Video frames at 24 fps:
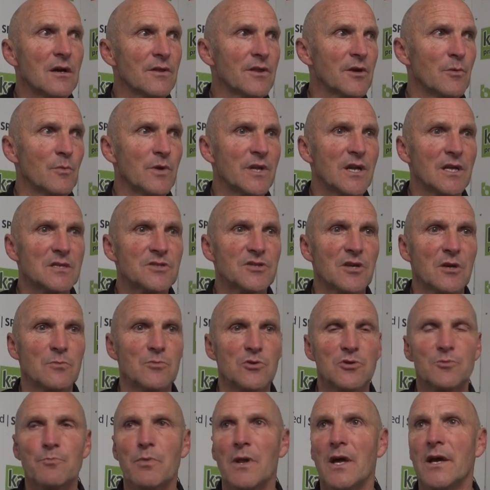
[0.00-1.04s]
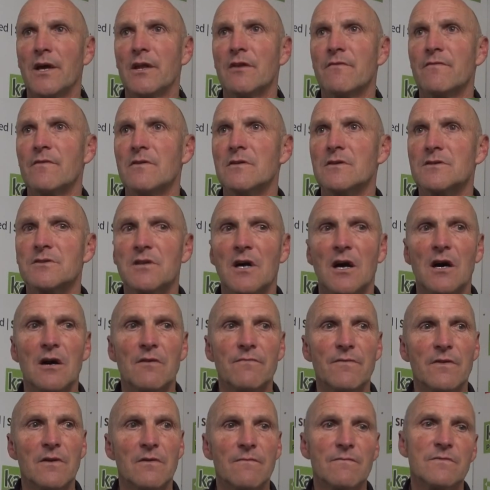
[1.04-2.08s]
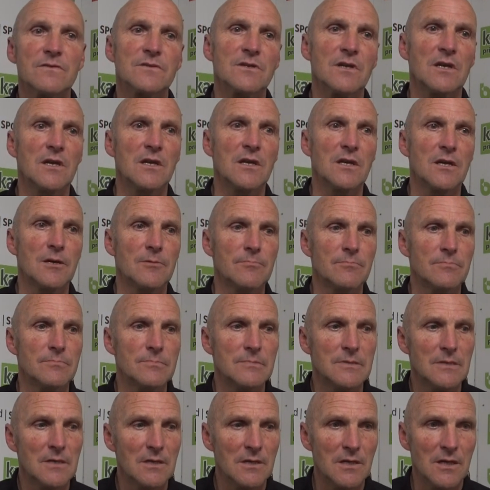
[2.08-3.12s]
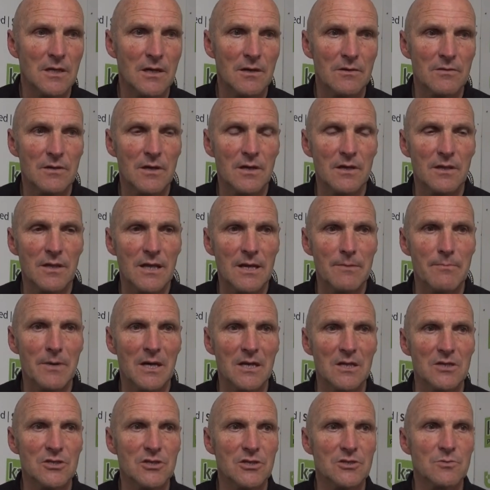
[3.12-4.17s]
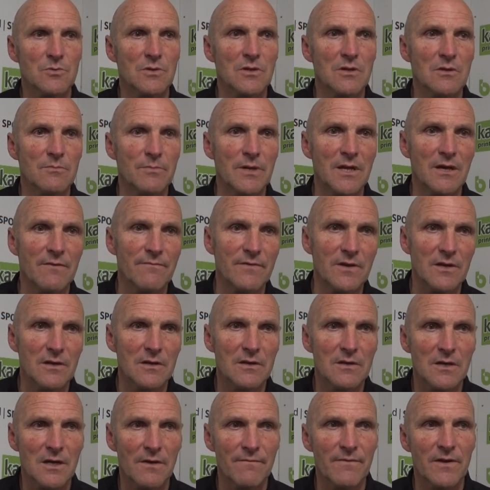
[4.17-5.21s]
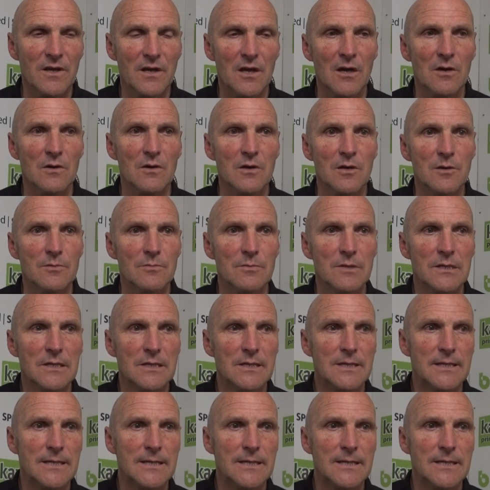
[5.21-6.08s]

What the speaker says: think we'd had so much play in the first half, and obviously, their managers would have been having a go at them.